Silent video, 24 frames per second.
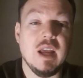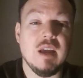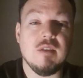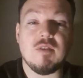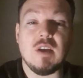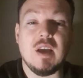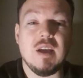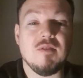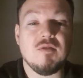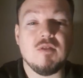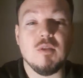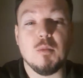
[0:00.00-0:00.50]

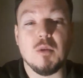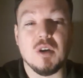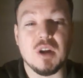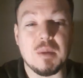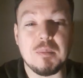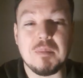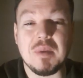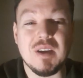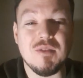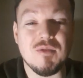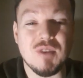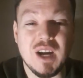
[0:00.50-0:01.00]
If you want to
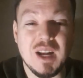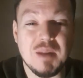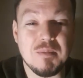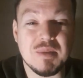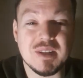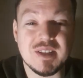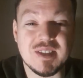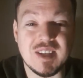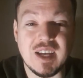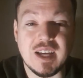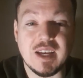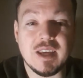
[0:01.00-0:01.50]
be really
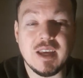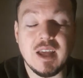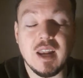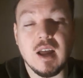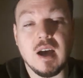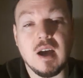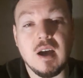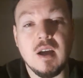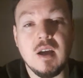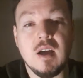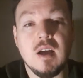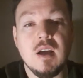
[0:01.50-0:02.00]

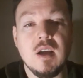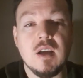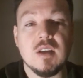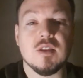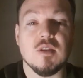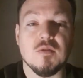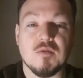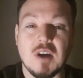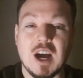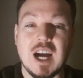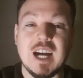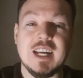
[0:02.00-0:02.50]
particular,
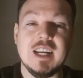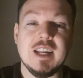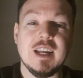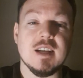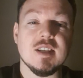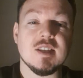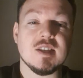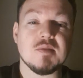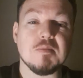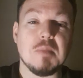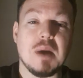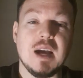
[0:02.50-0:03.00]
the
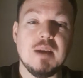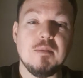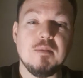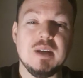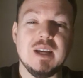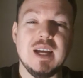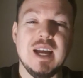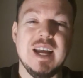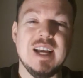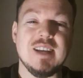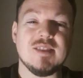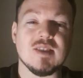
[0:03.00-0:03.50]
radiance
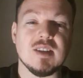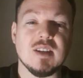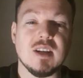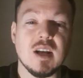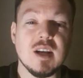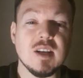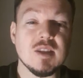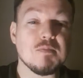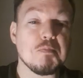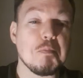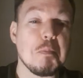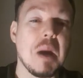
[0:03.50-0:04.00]
maybe isn't
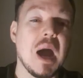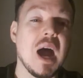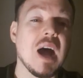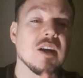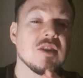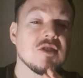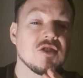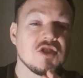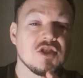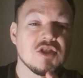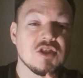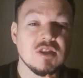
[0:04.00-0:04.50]
as
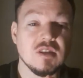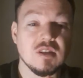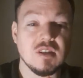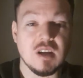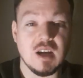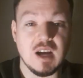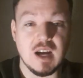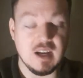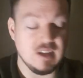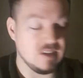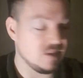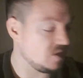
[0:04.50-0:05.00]
much
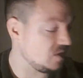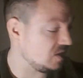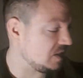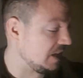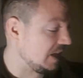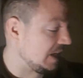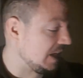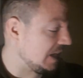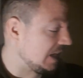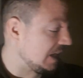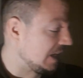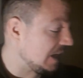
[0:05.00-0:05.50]
as
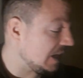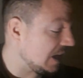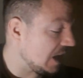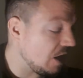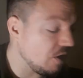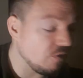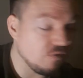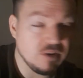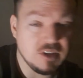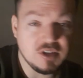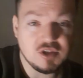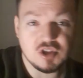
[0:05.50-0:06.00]
the
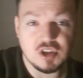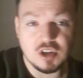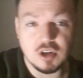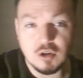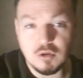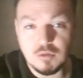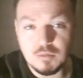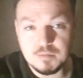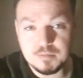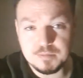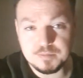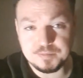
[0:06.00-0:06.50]

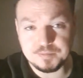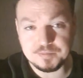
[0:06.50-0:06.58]
original,